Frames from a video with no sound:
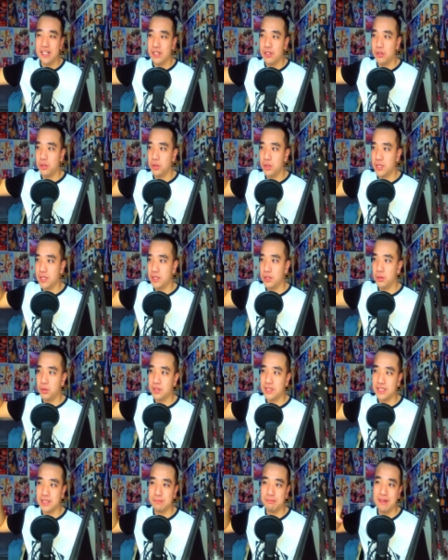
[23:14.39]
He usually
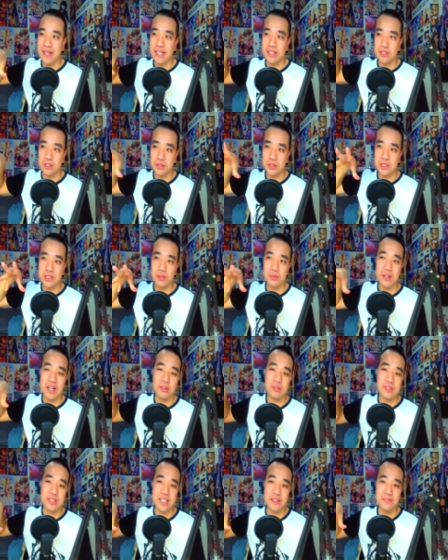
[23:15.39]
uses men to
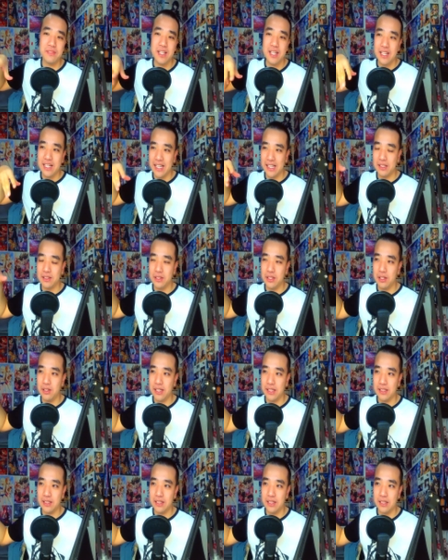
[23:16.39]
surround them, like you know,
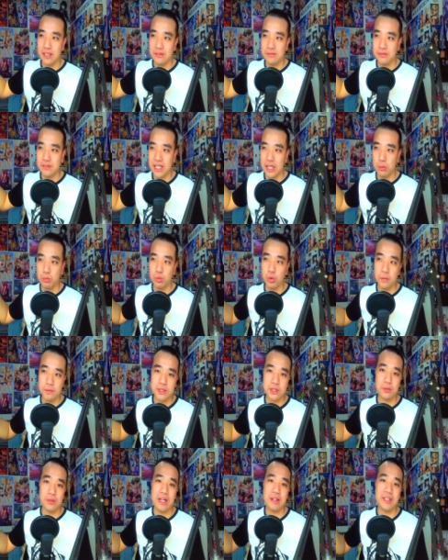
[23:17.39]
like um, like
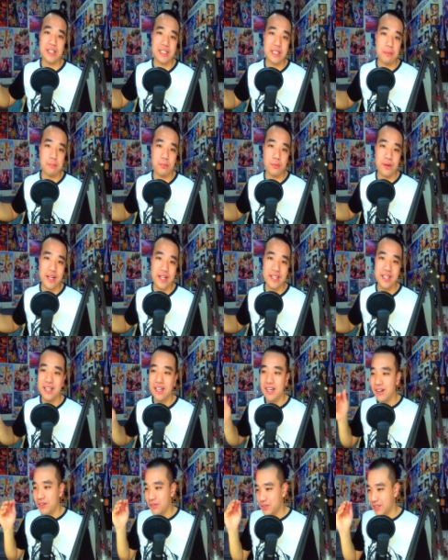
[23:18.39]
wolves surrounding the prey.
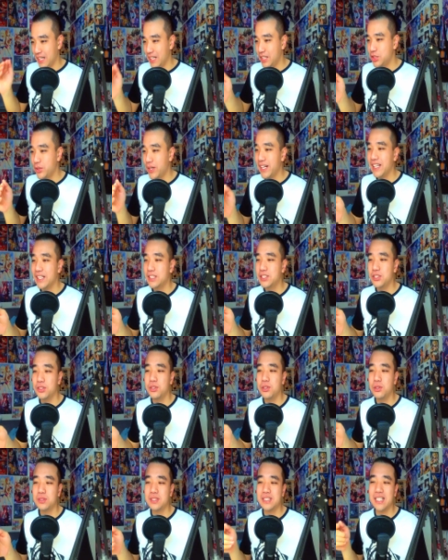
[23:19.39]
They tried to
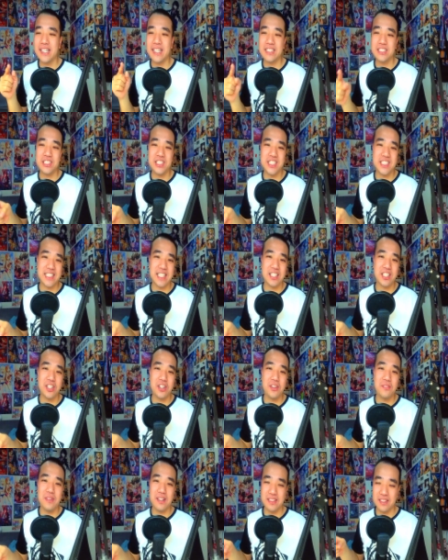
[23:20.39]
use that against
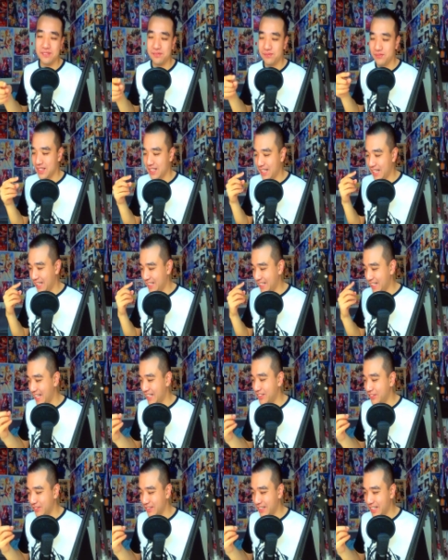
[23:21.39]
Chisato, but
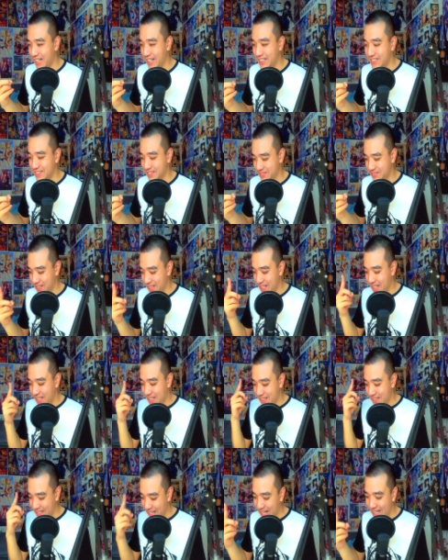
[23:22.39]
again though guys,
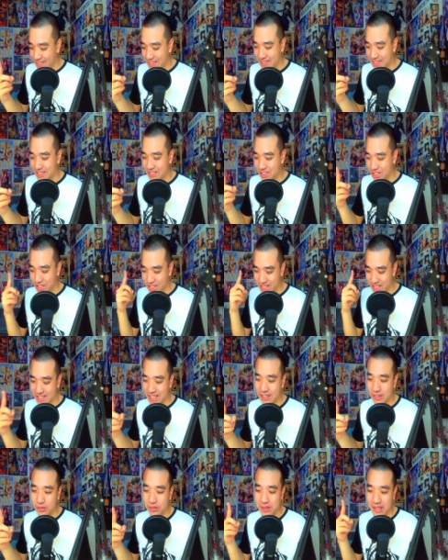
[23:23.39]
yes,
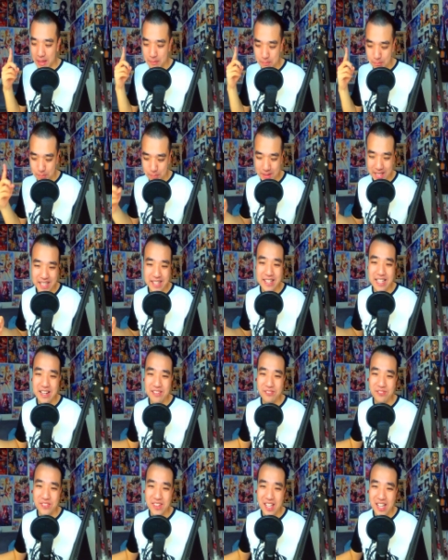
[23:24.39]
Chisato can beat
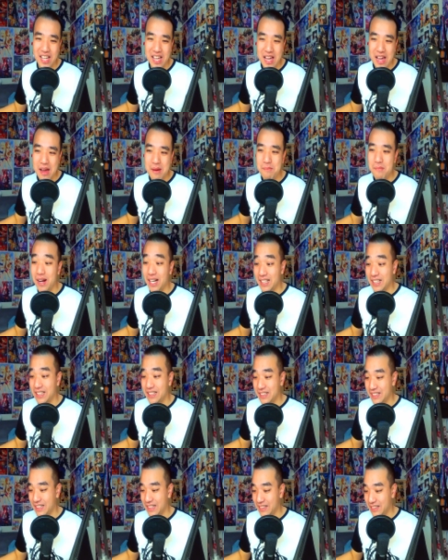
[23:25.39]
them,
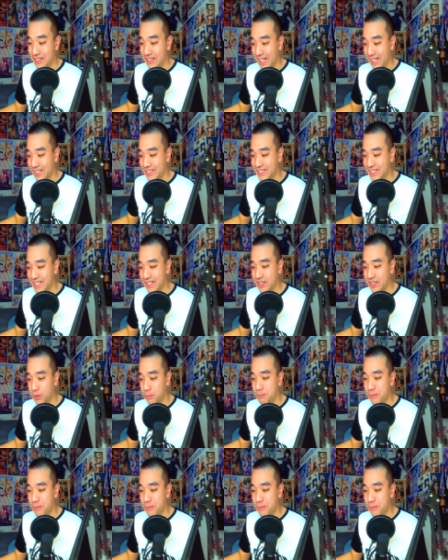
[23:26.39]
but like I said, the